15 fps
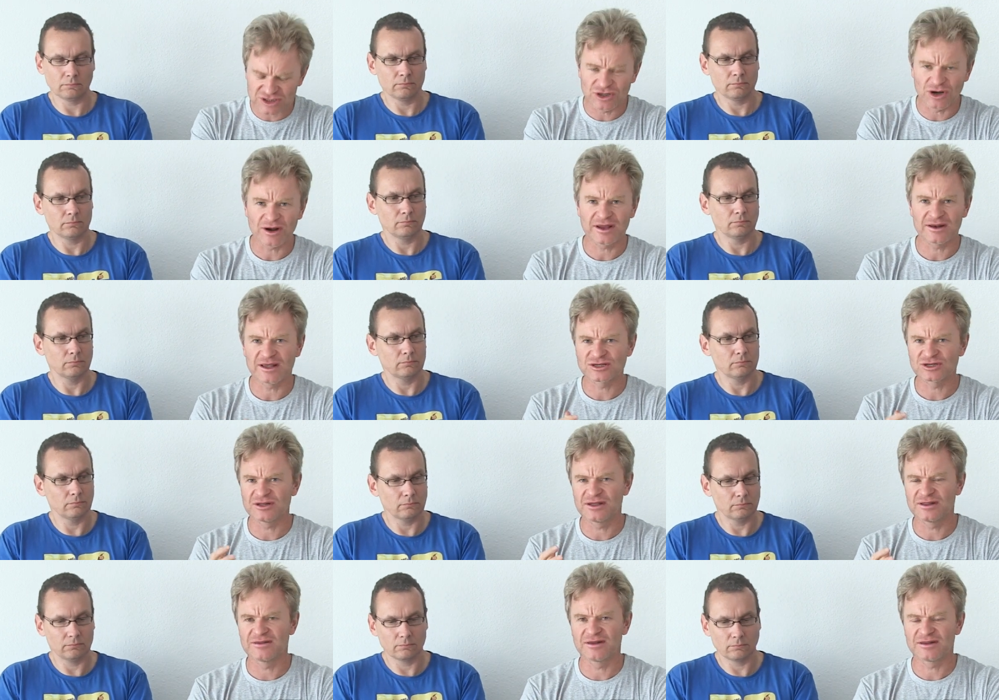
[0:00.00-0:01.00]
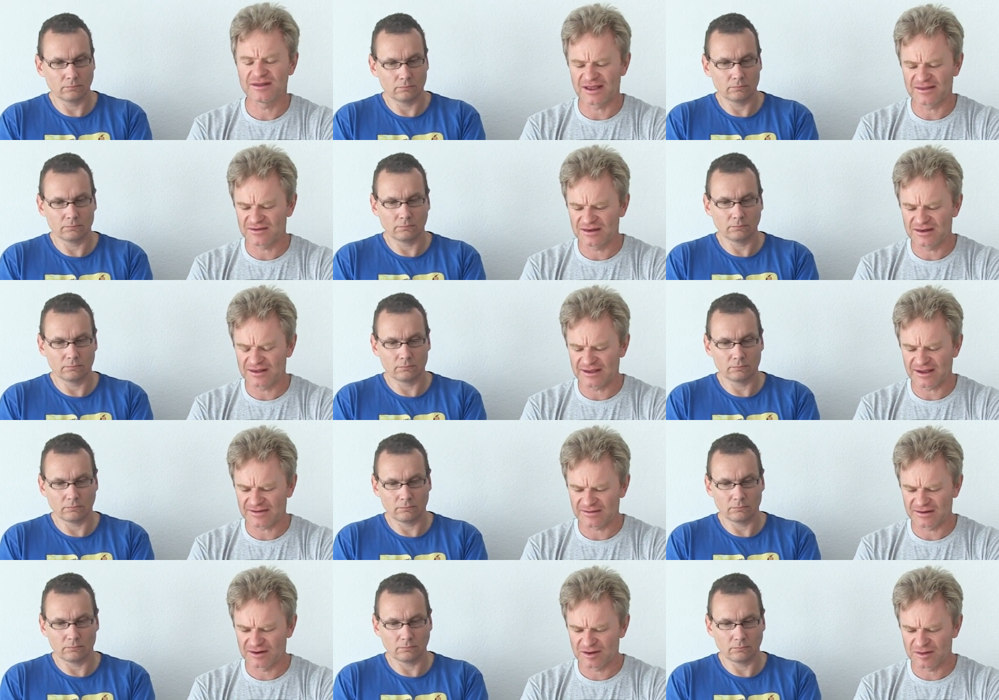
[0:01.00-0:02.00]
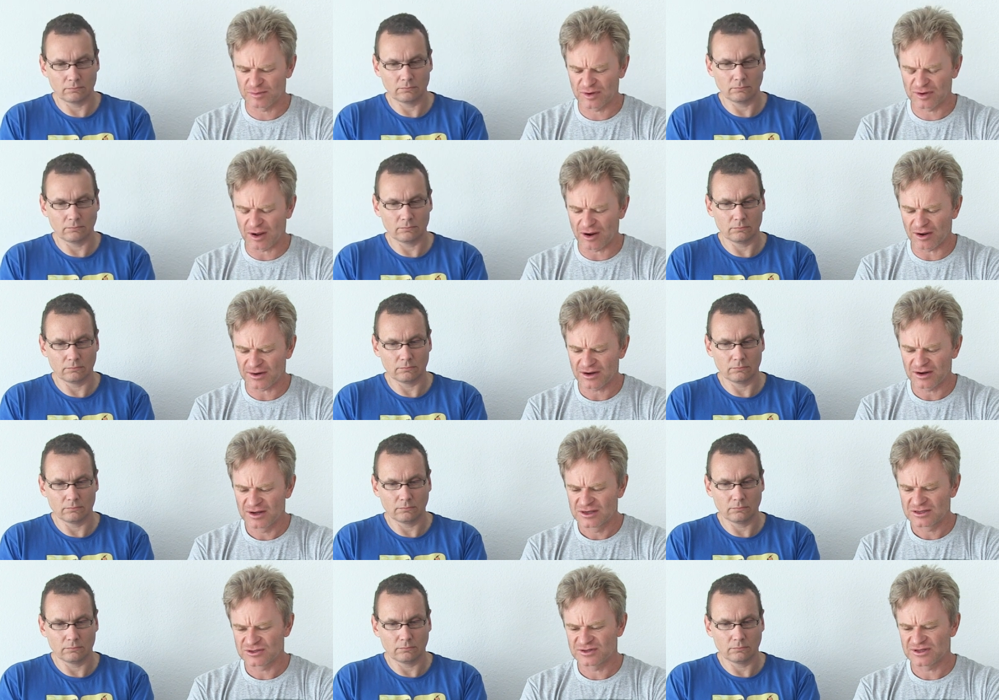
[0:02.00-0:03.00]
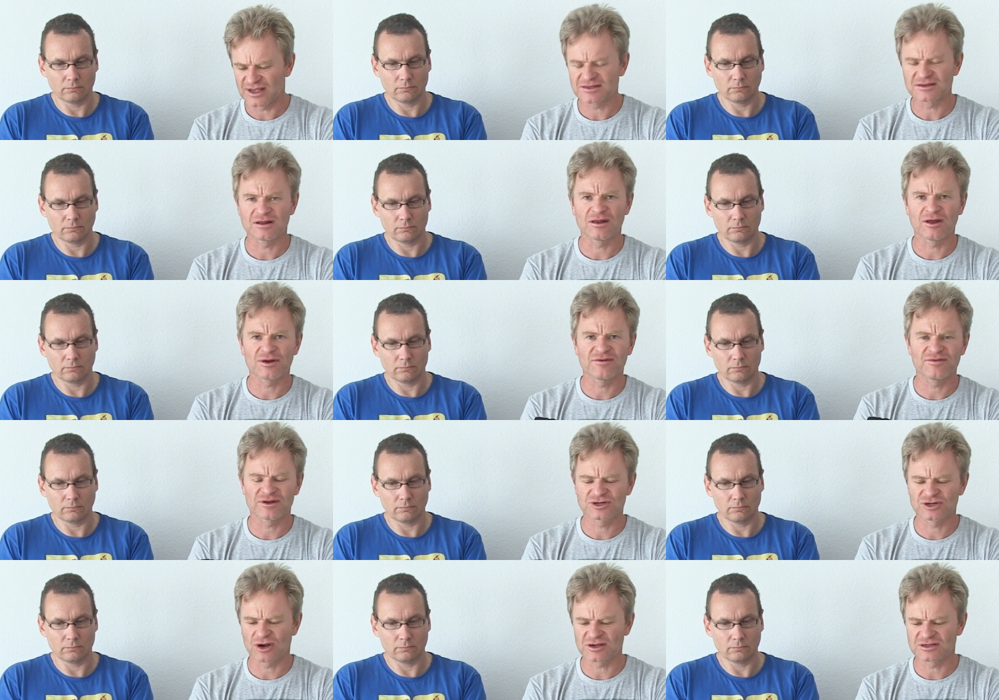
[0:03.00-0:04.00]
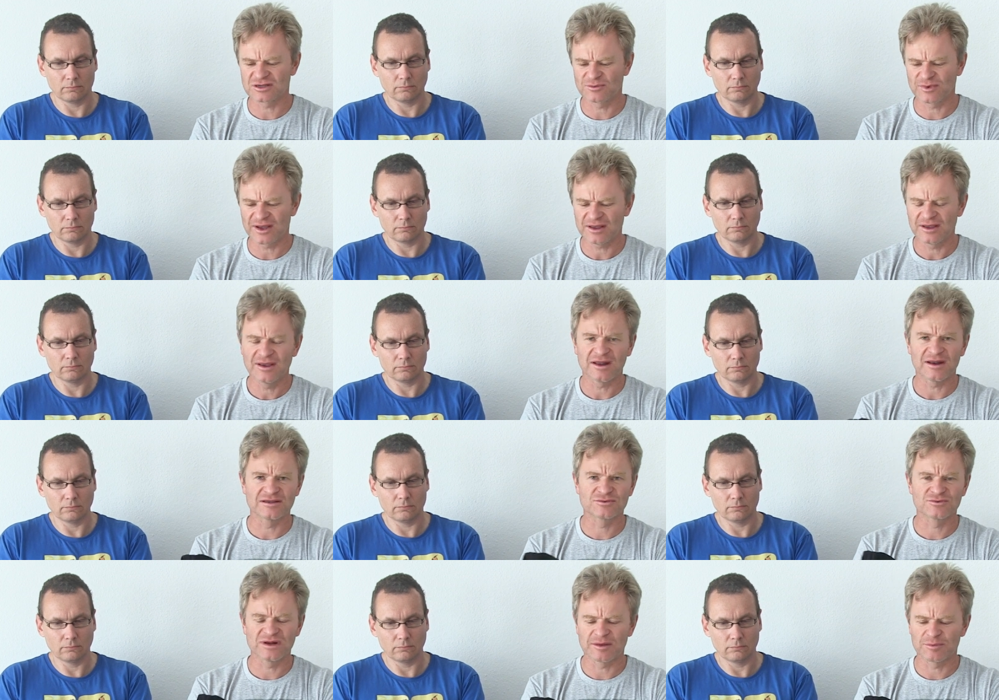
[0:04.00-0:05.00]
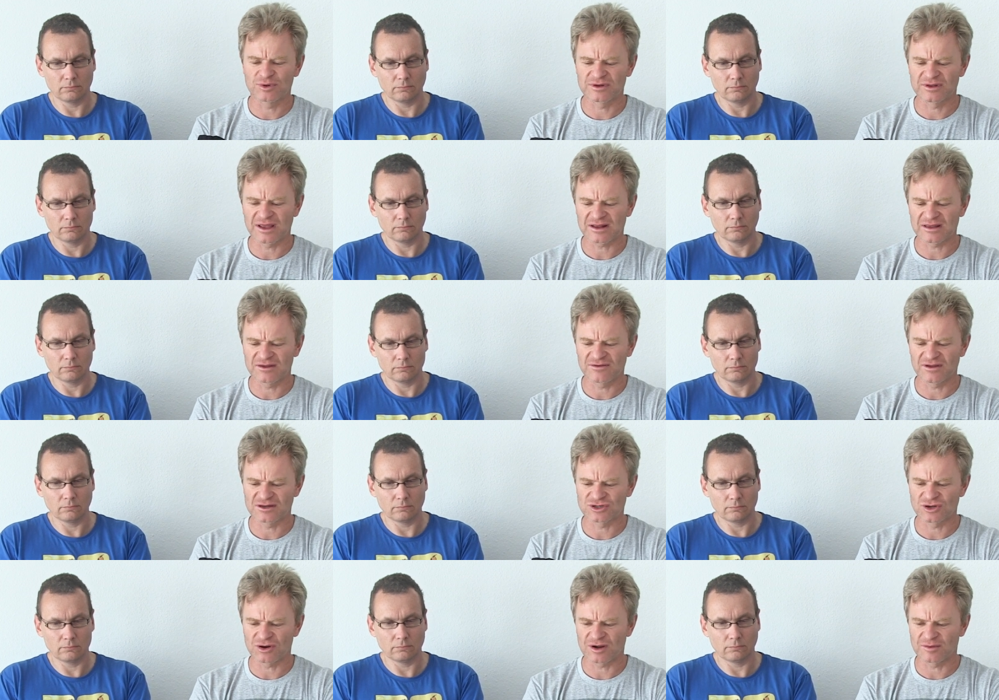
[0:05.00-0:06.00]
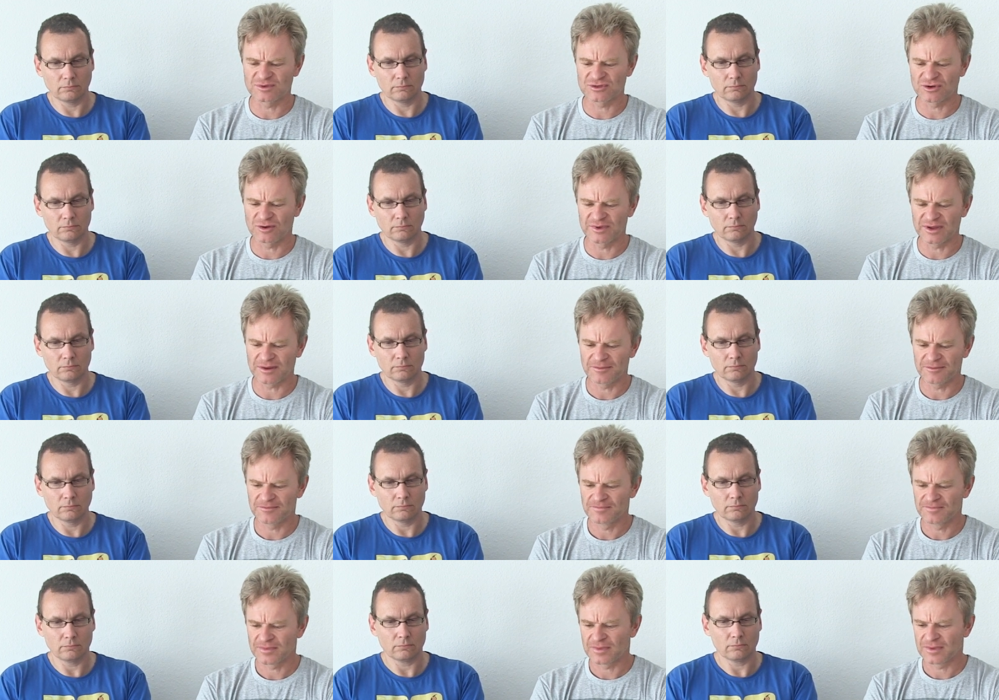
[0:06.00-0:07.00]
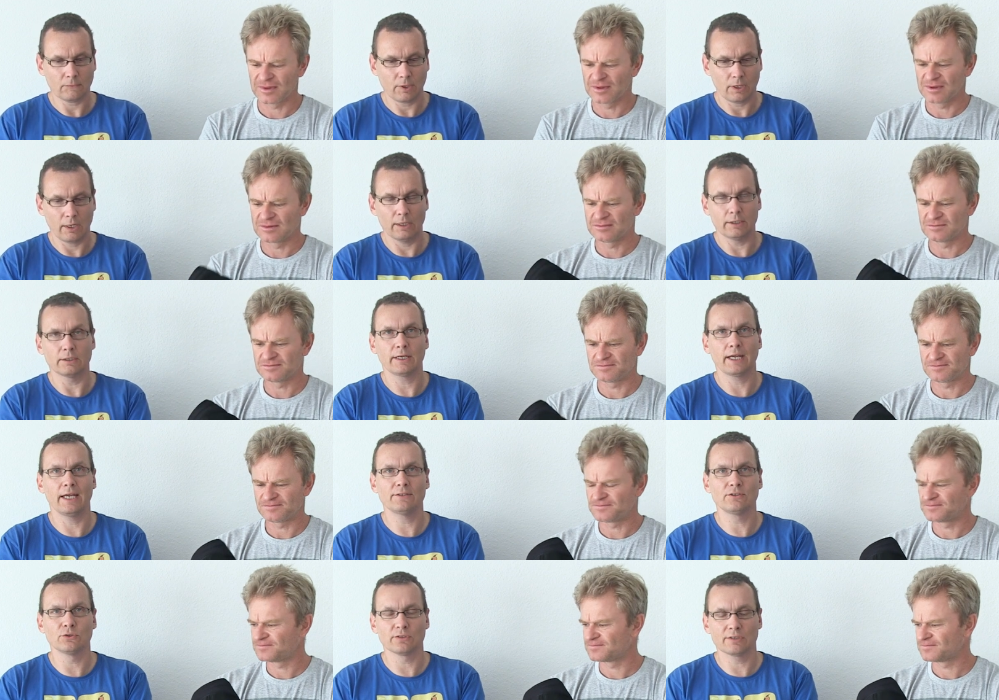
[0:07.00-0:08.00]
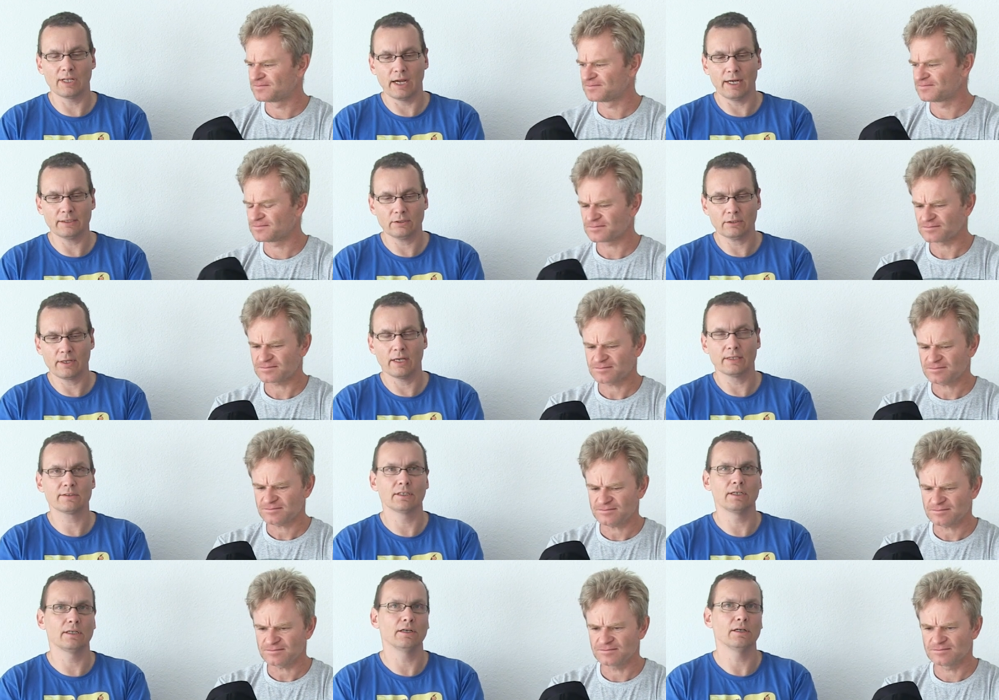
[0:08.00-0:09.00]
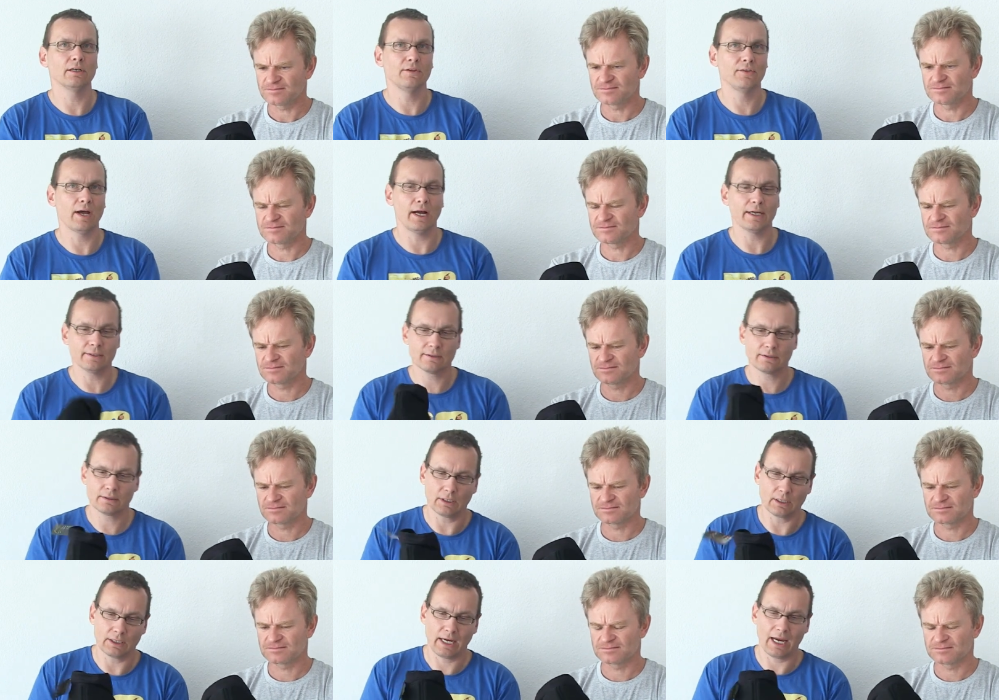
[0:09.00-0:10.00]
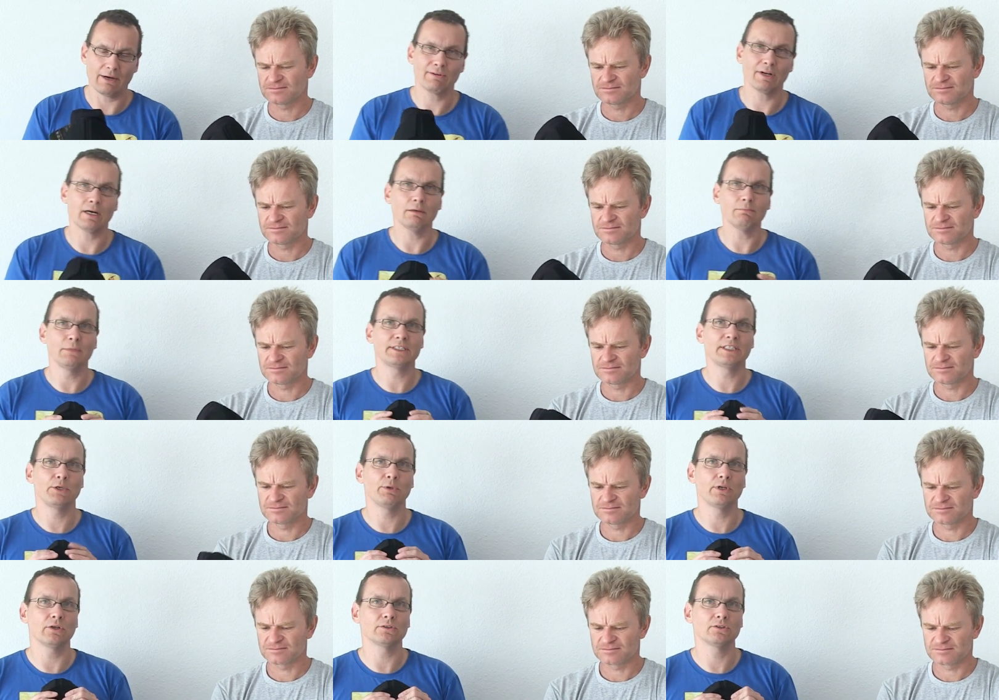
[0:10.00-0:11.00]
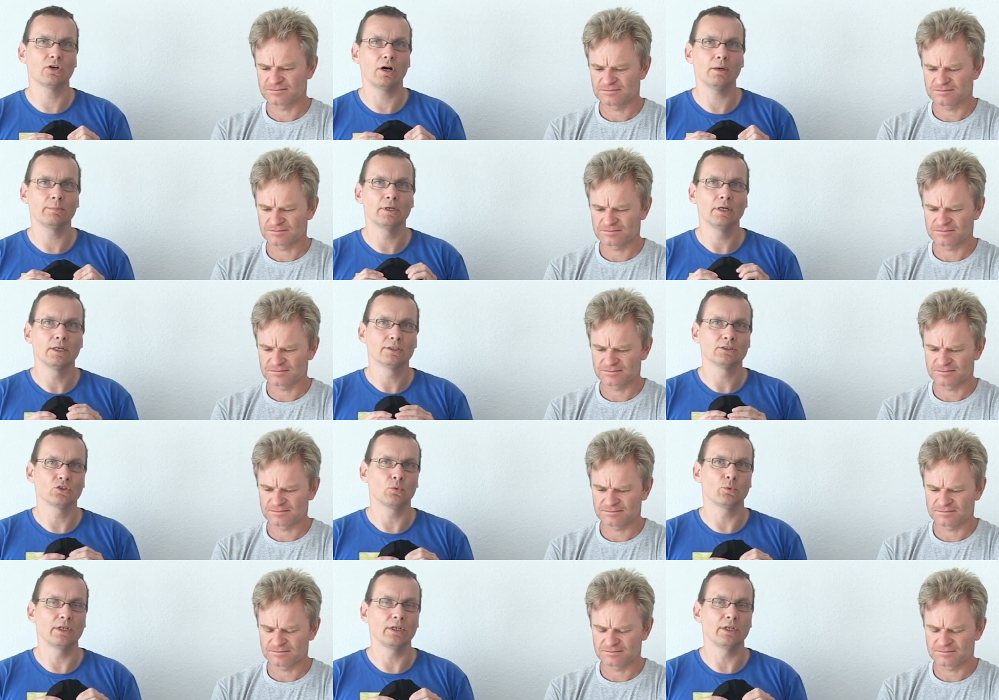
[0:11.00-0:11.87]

Speaker 1: shock it actually the density gets a little bit harder, so it takes a lot of the shocks away way and it's really protective and shock
Speaker 2: absorbing. In case you slide, there's a nice Kevlar material on top, so